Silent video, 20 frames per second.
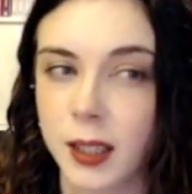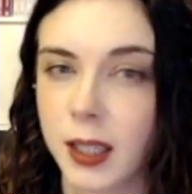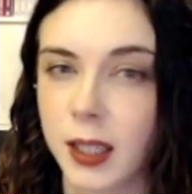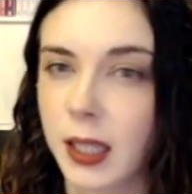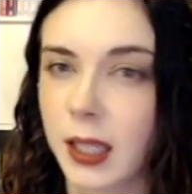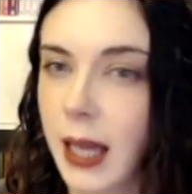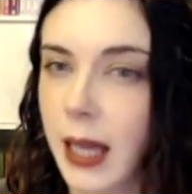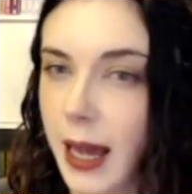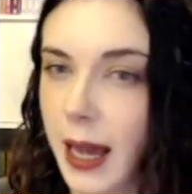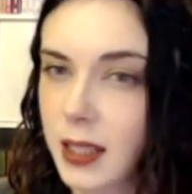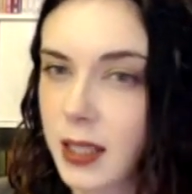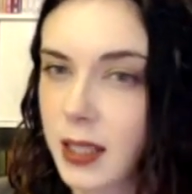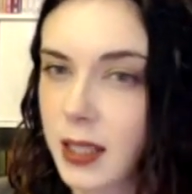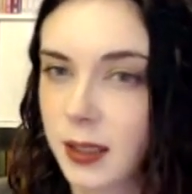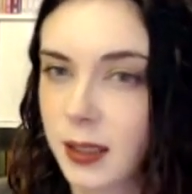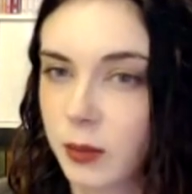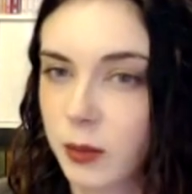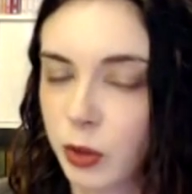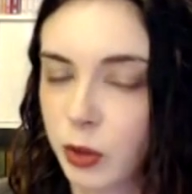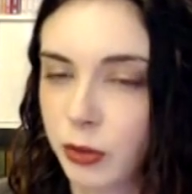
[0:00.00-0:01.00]
it gets
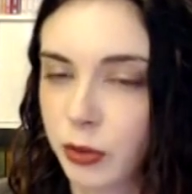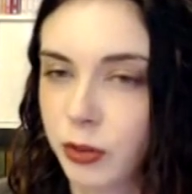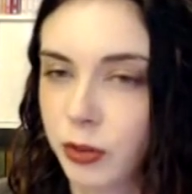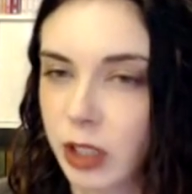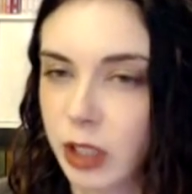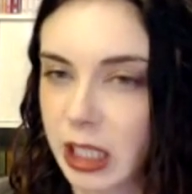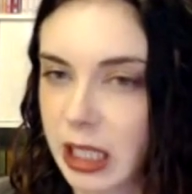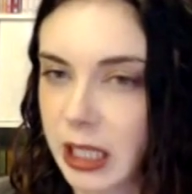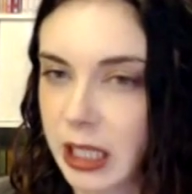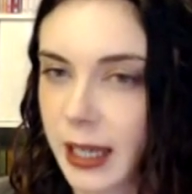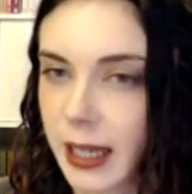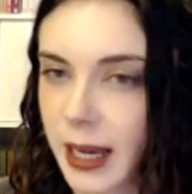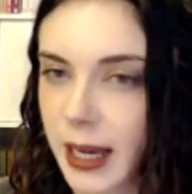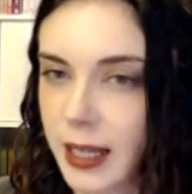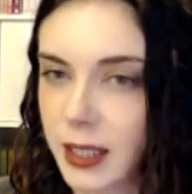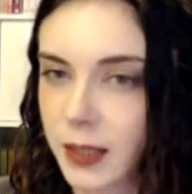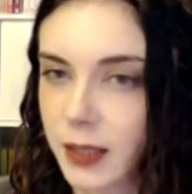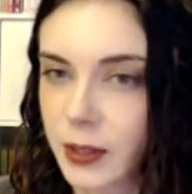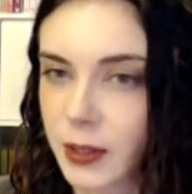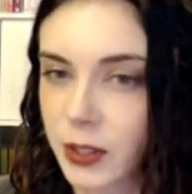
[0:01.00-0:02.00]
and the more fun it
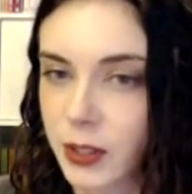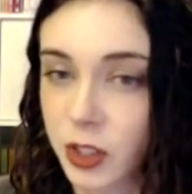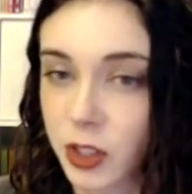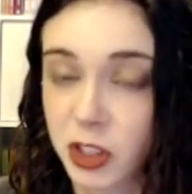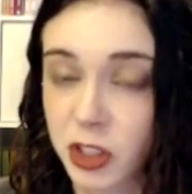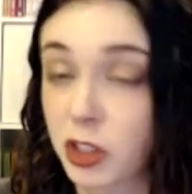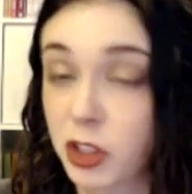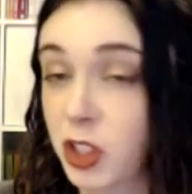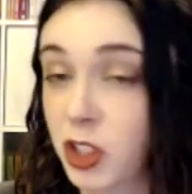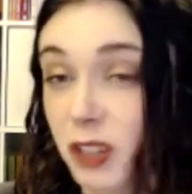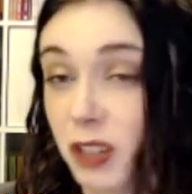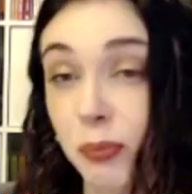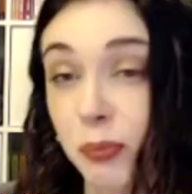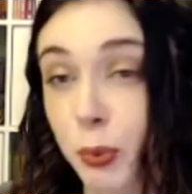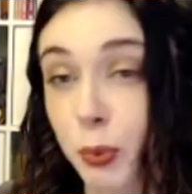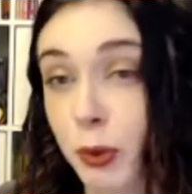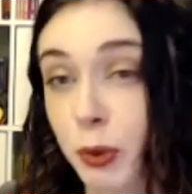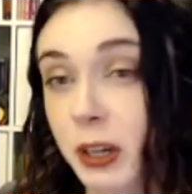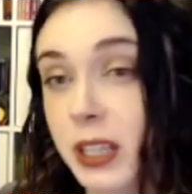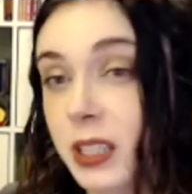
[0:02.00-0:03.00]
gets, because you're just
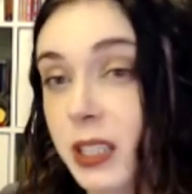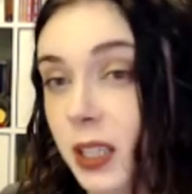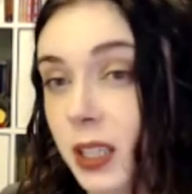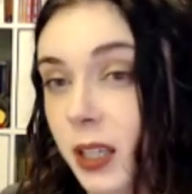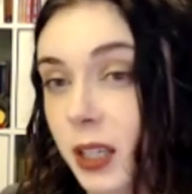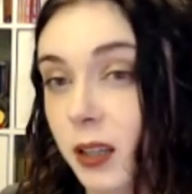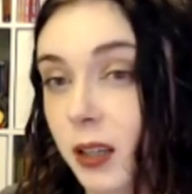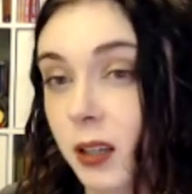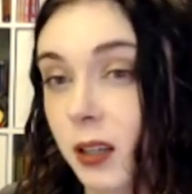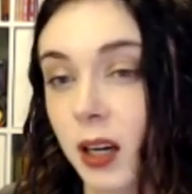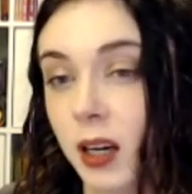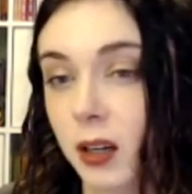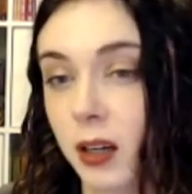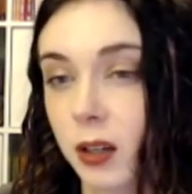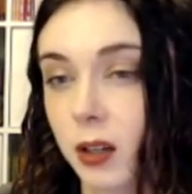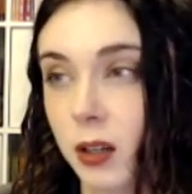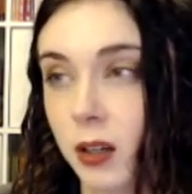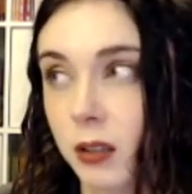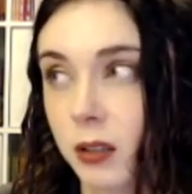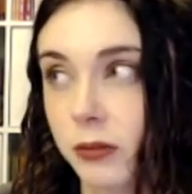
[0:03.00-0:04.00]
embracing that
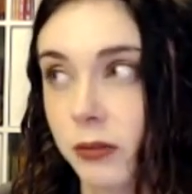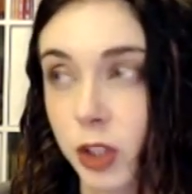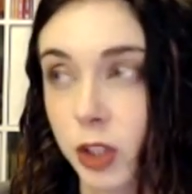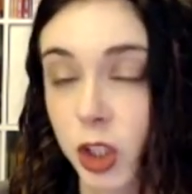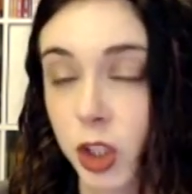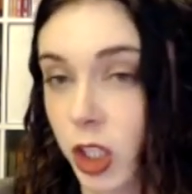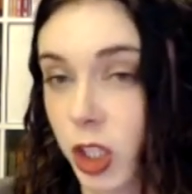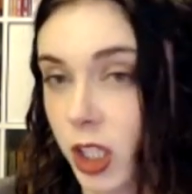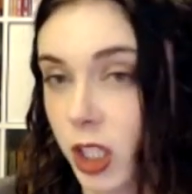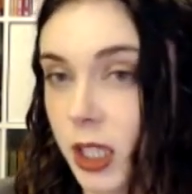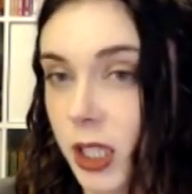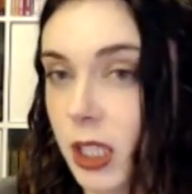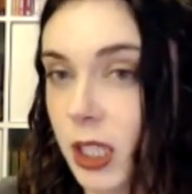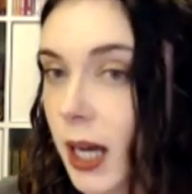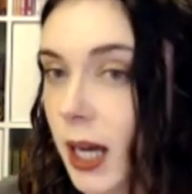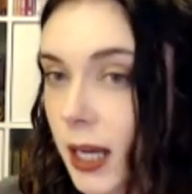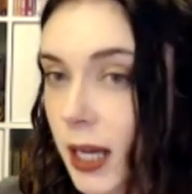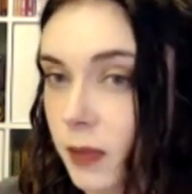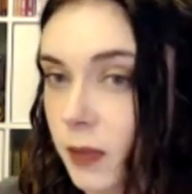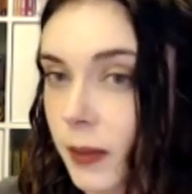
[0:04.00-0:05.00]
kind of
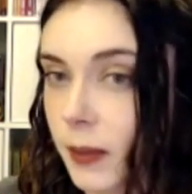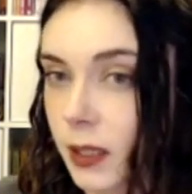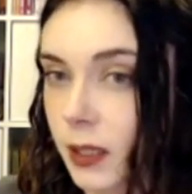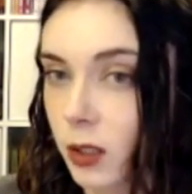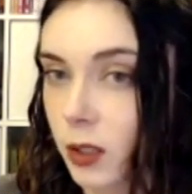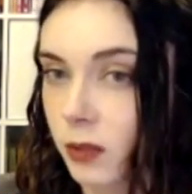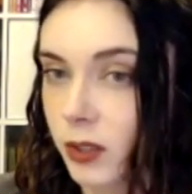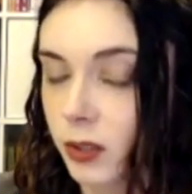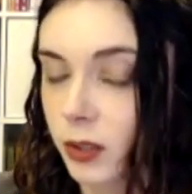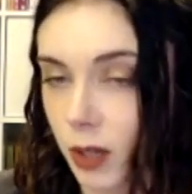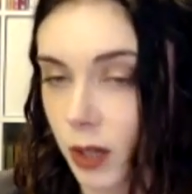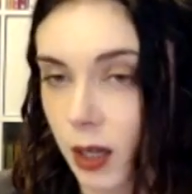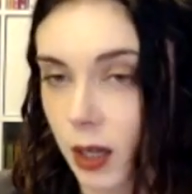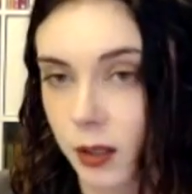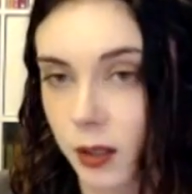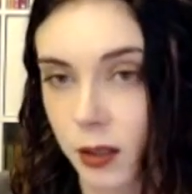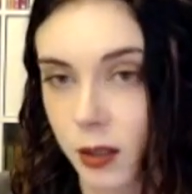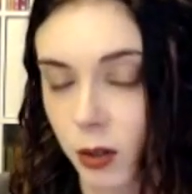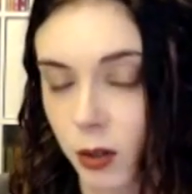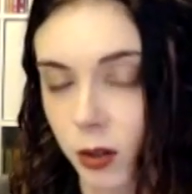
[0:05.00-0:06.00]
journey aspect of it
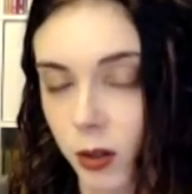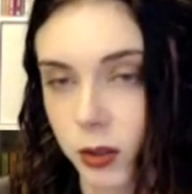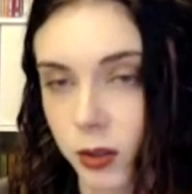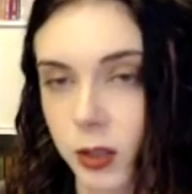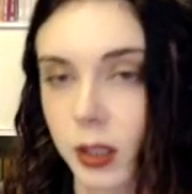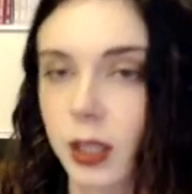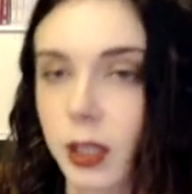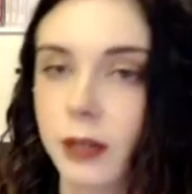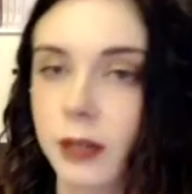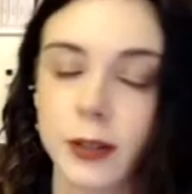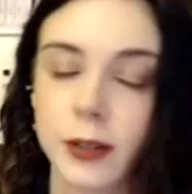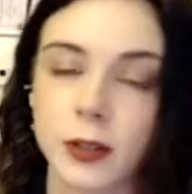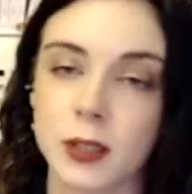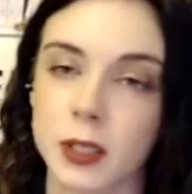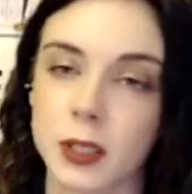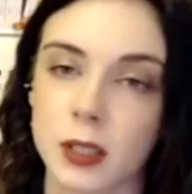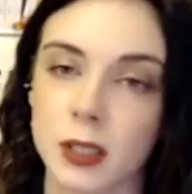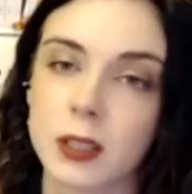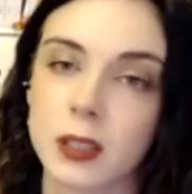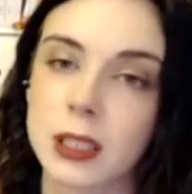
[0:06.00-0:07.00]
rather than constantly
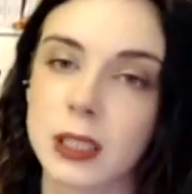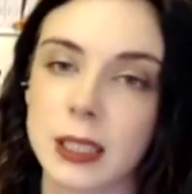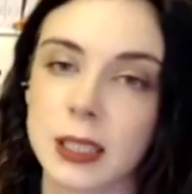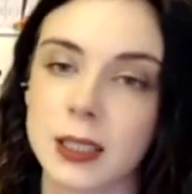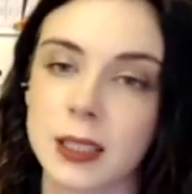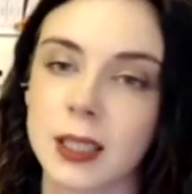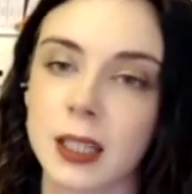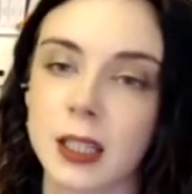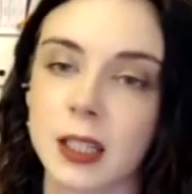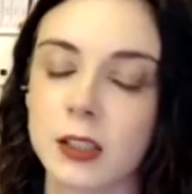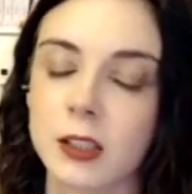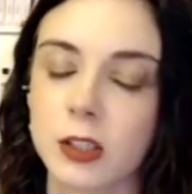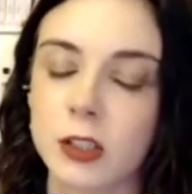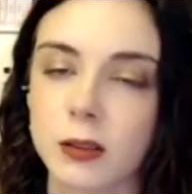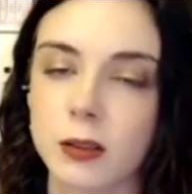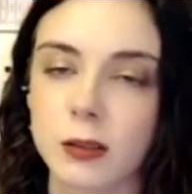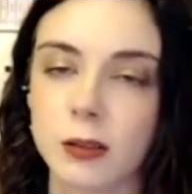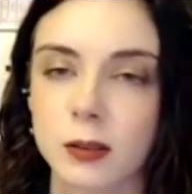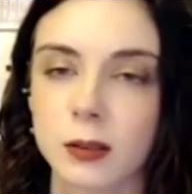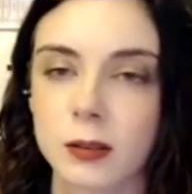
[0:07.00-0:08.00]
focusing on the
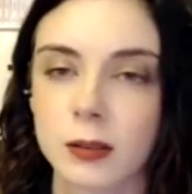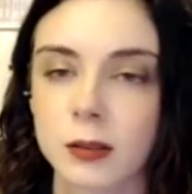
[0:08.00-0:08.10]
destination.